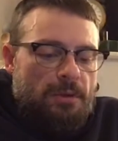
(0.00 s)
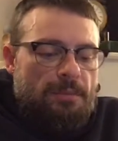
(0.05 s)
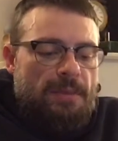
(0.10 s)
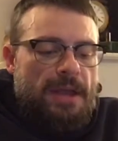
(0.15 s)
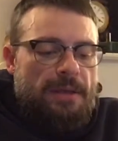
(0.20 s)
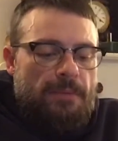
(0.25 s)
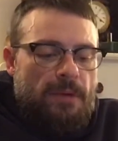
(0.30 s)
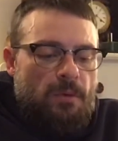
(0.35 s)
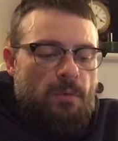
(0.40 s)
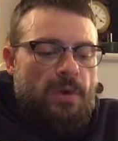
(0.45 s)

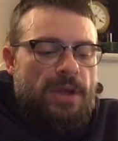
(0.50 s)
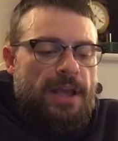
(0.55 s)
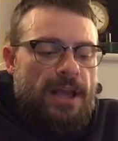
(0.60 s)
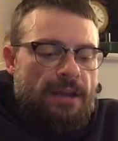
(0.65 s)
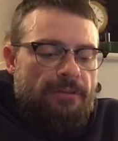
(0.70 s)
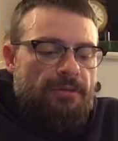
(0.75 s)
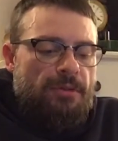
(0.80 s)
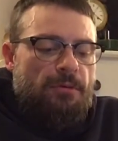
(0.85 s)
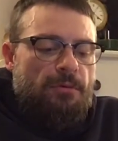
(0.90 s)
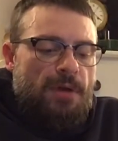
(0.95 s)
maybe we
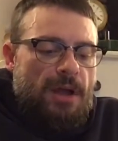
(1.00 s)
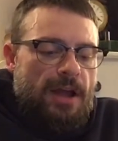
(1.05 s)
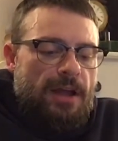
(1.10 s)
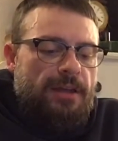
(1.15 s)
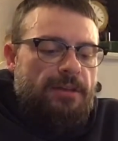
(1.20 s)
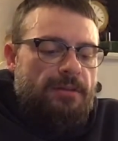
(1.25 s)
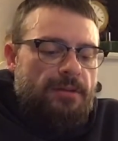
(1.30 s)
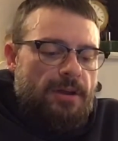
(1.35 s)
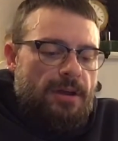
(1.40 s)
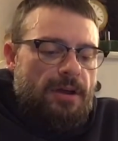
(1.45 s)
have the
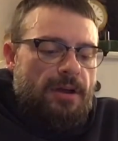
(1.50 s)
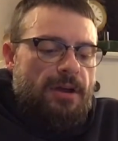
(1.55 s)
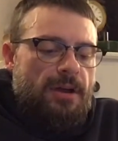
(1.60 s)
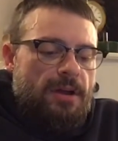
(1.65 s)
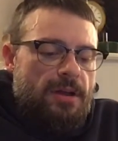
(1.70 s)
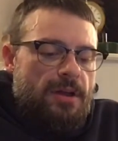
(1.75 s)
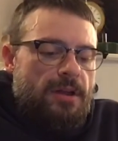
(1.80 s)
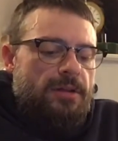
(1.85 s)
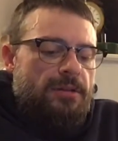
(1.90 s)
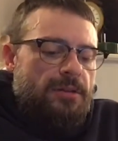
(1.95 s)
right
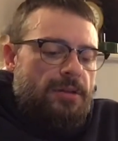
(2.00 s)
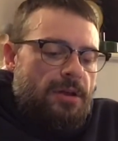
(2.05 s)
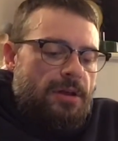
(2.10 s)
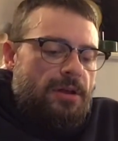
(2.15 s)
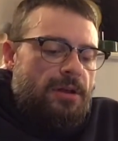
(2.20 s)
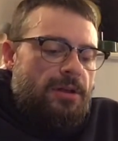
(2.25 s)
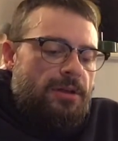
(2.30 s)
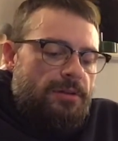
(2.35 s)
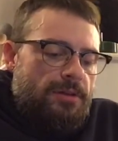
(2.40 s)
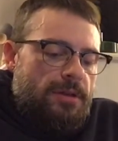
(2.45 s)

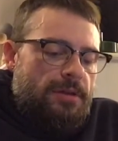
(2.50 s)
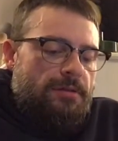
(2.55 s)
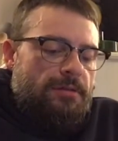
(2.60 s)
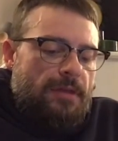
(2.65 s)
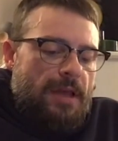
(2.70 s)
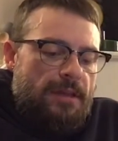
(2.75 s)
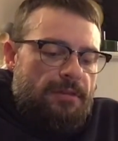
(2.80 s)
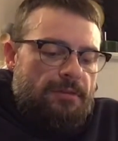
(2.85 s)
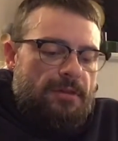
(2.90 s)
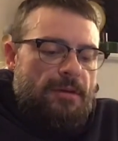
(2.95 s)
to
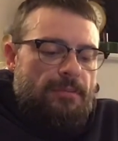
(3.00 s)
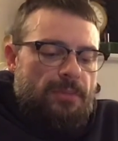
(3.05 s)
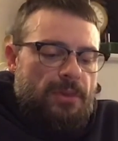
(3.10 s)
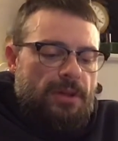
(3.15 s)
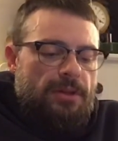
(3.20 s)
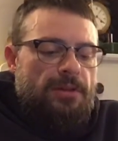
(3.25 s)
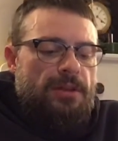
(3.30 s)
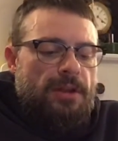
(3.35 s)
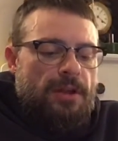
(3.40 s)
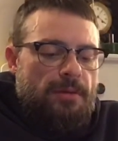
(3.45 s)
say
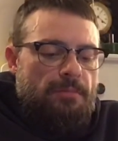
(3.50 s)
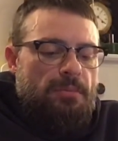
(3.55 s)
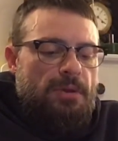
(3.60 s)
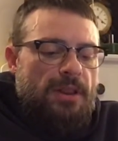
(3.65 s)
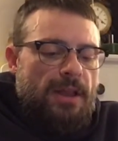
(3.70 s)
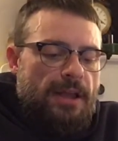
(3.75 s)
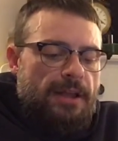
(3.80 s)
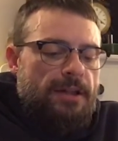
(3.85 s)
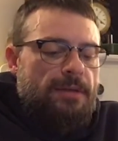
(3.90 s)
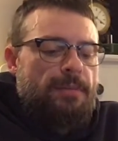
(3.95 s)
something, to
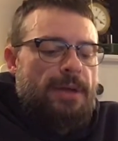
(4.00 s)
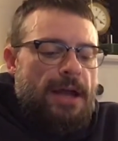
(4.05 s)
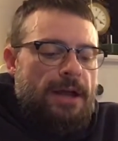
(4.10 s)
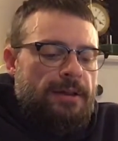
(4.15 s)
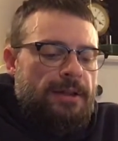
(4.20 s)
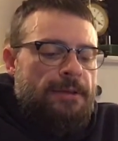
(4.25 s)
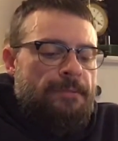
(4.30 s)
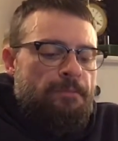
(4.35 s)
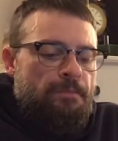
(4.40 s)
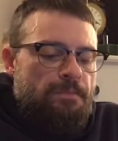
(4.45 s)
complain about
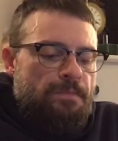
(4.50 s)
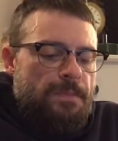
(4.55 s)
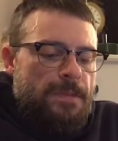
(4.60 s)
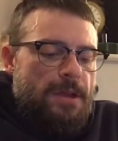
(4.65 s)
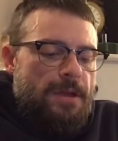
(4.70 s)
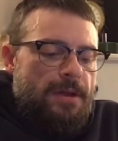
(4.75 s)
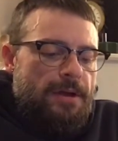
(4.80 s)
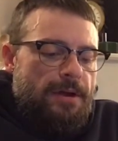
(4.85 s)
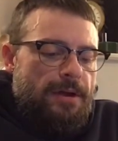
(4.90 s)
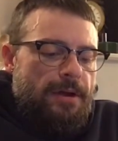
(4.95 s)
it.
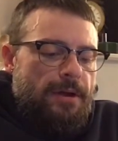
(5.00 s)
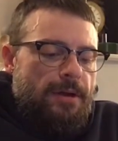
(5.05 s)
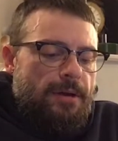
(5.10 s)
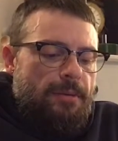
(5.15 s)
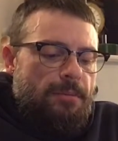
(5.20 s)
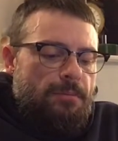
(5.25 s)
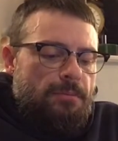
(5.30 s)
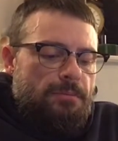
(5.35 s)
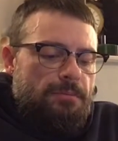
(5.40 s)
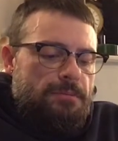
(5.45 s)

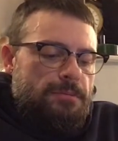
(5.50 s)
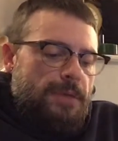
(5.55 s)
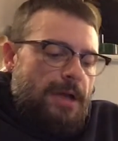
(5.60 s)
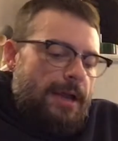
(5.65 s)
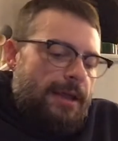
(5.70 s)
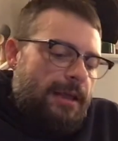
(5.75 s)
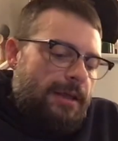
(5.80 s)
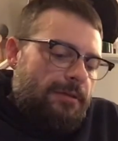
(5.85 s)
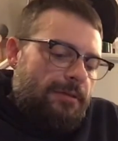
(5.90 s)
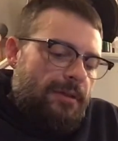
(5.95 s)
I
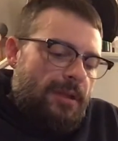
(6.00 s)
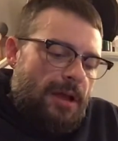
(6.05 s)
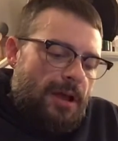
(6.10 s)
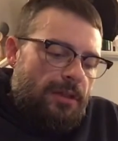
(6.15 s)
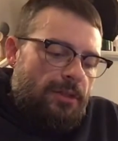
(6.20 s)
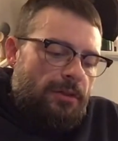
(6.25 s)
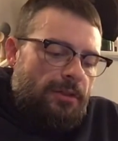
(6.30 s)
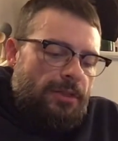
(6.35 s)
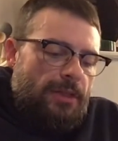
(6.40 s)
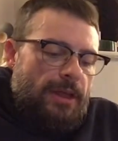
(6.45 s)
guess the
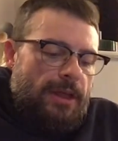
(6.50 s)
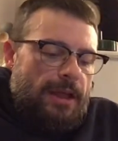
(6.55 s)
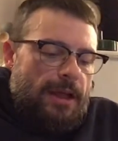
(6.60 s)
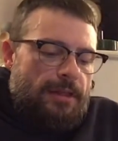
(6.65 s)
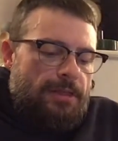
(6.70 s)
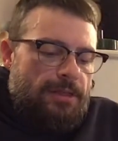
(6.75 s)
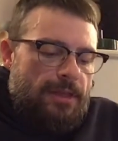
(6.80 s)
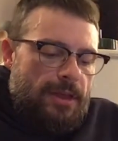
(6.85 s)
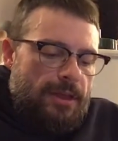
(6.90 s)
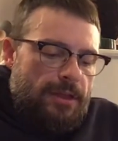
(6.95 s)
other thing I
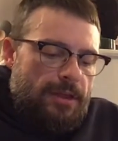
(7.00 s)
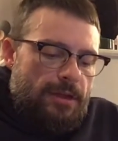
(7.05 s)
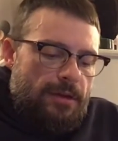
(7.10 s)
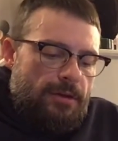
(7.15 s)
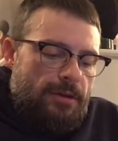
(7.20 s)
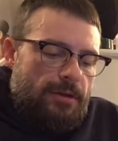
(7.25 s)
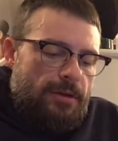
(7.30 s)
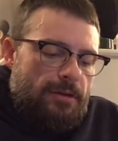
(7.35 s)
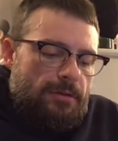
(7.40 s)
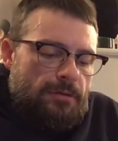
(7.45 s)
think
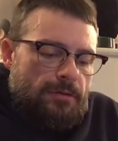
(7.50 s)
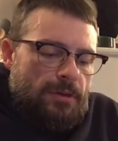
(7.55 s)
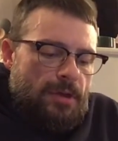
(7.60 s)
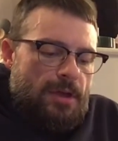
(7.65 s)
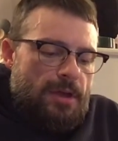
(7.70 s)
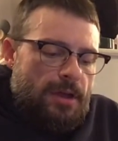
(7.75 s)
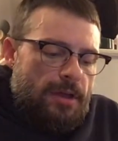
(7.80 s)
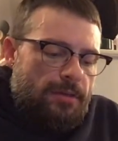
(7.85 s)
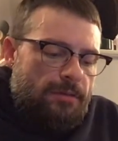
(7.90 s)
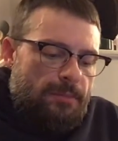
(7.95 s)
here
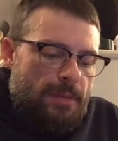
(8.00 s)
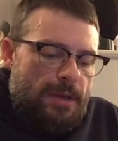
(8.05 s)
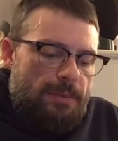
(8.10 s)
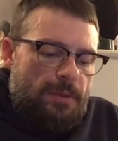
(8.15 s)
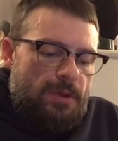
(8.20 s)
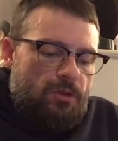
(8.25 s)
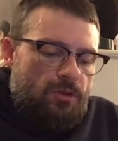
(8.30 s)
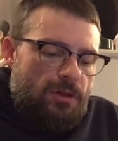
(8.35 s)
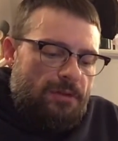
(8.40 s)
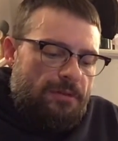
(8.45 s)
is
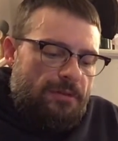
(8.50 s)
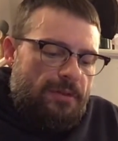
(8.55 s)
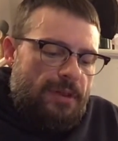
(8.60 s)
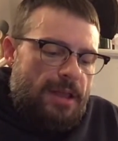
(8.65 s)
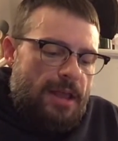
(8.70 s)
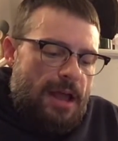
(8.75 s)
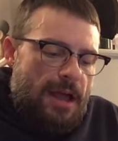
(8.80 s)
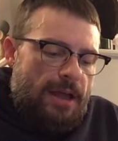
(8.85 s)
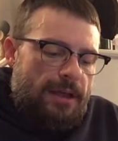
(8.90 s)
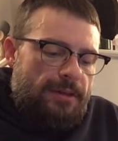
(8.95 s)
maybe just
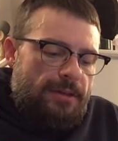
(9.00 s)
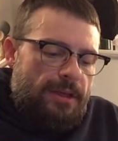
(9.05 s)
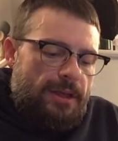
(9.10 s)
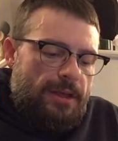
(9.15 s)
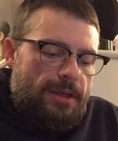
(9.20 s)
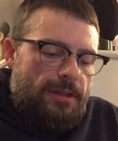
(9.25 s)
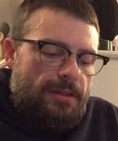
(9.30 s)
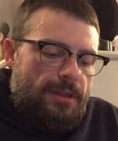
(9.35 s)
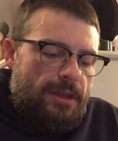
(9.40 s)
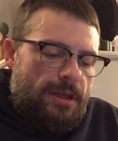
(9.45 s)
the
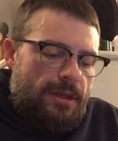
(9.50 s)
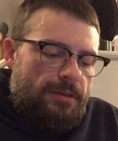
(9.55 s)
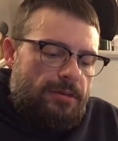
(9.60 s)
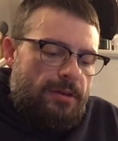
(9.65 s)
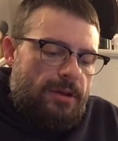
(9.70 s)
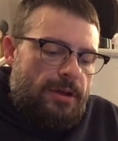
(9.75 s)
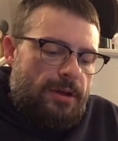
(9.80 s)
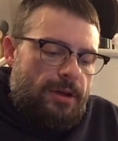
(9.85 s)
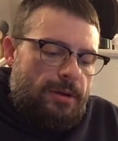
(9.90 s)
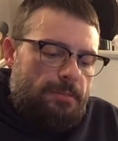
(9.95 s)
idea
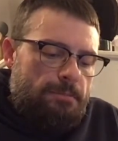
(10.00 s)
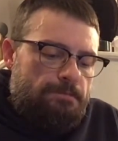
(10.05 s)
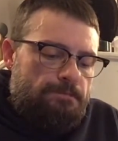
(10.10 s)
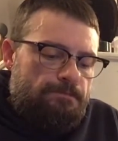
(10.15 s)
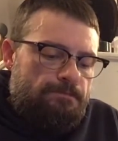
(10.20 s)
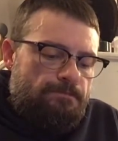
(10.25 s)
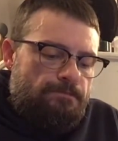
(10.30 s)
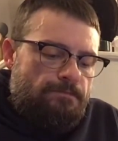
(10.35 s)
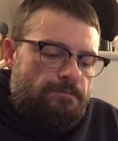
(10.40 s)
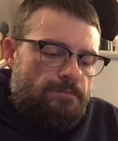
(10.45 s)
that
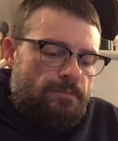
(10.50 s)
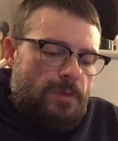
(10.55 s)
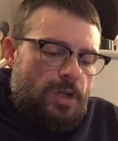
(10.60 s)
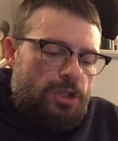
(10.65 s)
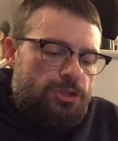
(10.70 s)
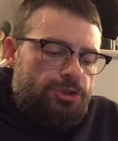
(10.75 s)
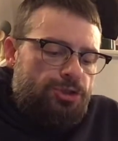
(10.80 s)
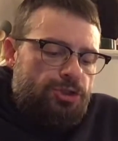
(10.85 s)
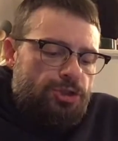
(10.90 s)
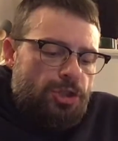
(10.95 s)

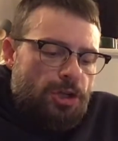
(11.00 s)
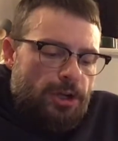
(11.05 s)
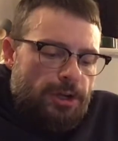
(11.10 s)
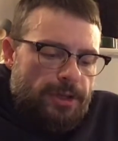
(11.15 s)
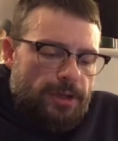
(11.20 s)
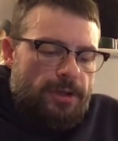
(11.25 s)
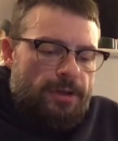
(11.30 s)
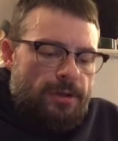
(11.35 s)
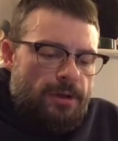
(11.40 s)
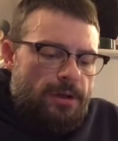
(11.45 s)

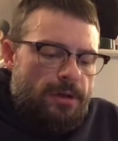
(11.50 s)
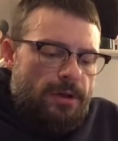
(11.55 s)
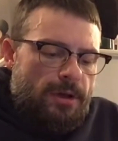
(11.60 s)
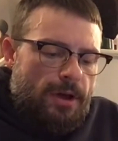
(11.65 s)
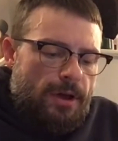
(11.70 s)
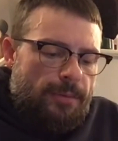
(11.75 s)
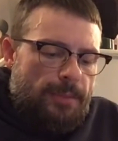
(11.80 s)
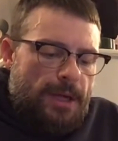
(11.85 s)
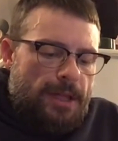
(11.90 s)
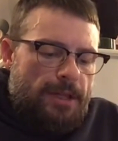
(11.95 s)
should.
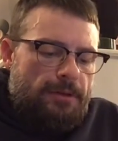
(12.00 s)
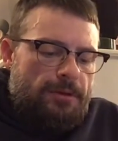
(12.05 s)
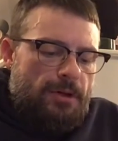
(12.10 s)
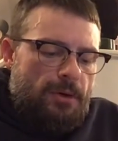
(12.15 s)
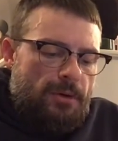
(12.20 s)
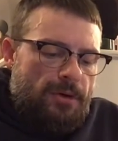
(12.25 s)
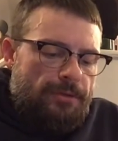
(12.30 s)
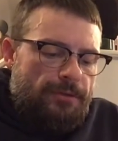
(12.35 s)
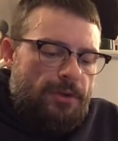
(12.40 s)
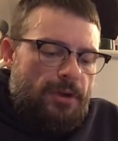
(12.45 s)
I don't
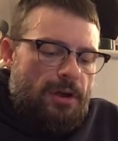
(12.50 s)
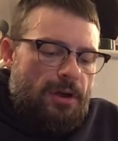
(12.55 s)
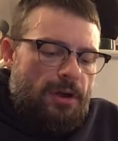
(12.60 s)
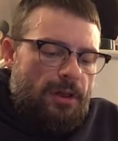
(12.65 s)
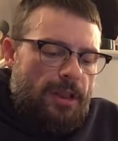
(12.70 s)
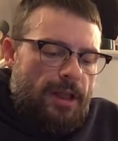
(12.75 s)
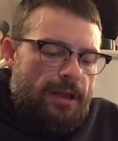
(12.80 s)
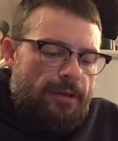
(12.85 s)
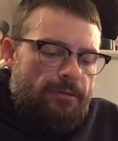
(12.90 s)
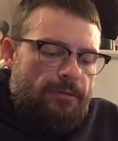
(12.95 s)
know if y'all
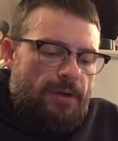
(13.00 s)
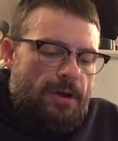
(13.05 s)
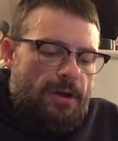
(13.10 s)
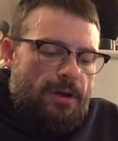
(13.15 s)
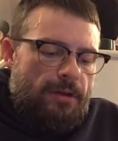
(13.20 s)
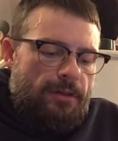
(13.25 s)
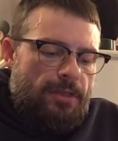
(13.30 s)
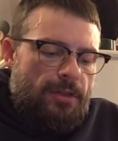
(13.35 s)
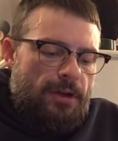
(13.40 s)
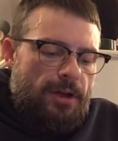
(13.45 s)

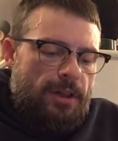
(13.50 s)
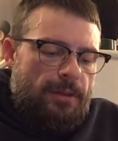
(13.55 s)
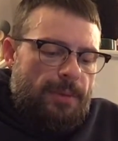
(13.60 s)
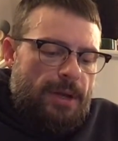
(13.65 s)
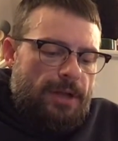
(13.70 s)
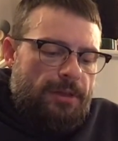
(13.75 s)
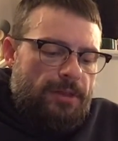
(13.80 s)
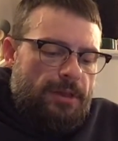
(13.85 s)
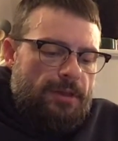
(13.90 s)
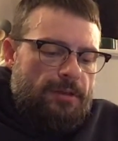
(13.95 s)
have thought
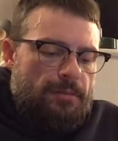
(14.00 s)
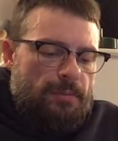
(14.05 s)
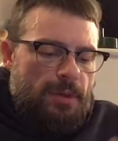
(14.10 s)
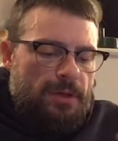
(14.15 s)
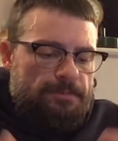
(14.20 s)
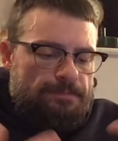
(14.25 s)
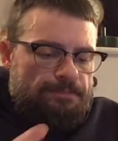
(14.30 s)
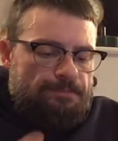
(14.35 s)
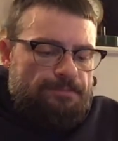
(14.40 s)
about this, but